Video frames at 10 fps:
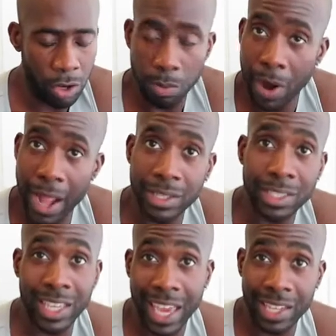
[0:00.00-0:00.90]
or you're
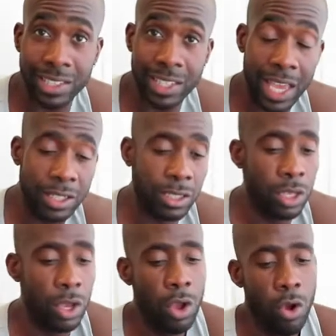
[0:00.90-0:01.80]
practicing
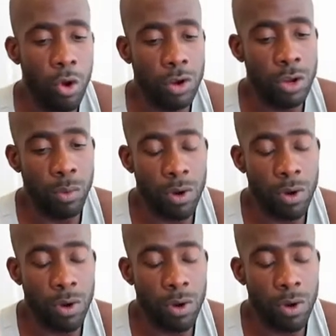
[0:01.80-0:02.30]
handstands, or you're